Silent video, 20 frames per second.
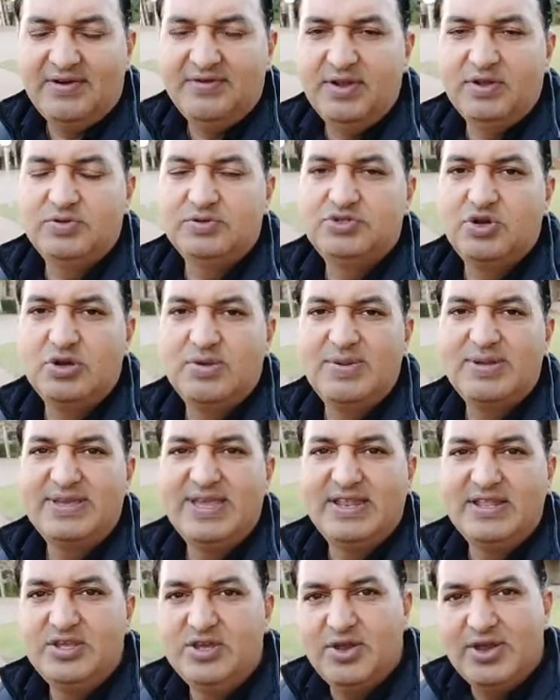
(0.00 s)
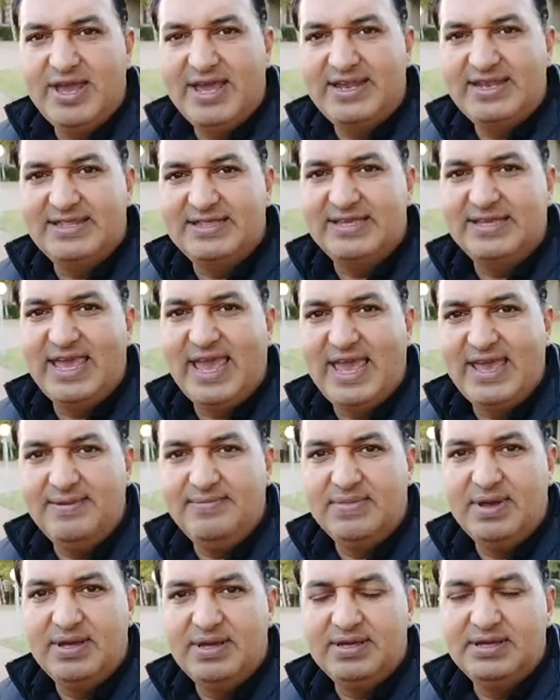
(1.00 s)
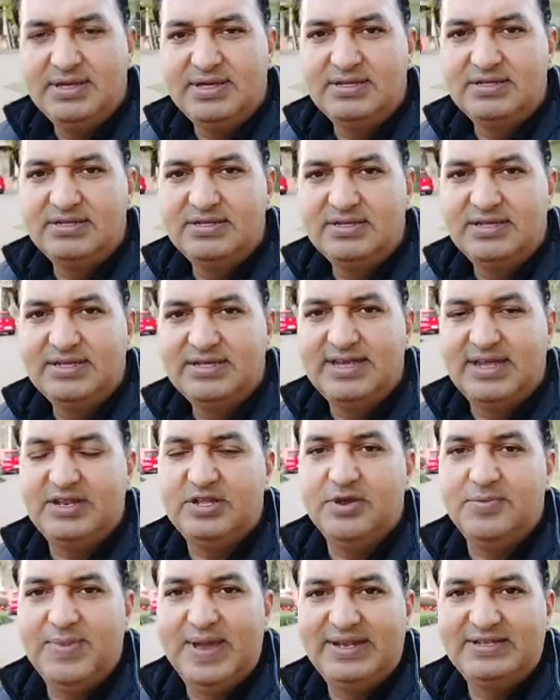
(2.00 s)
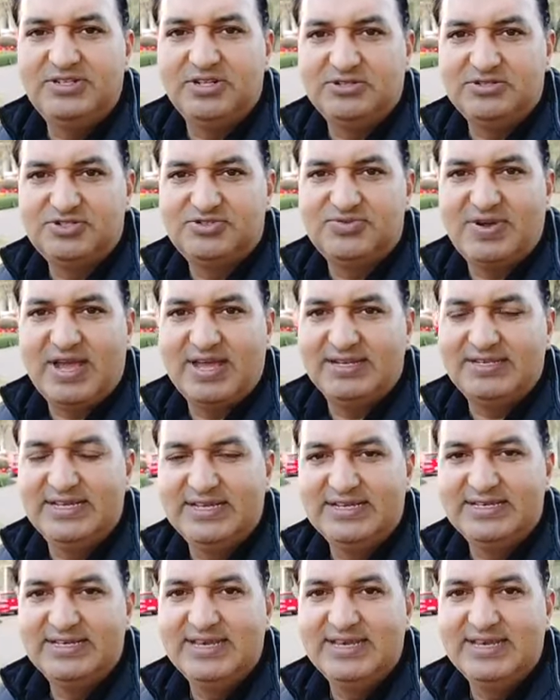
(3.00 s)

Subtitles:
really want to talk about getting your head in the game, getting your mentals right.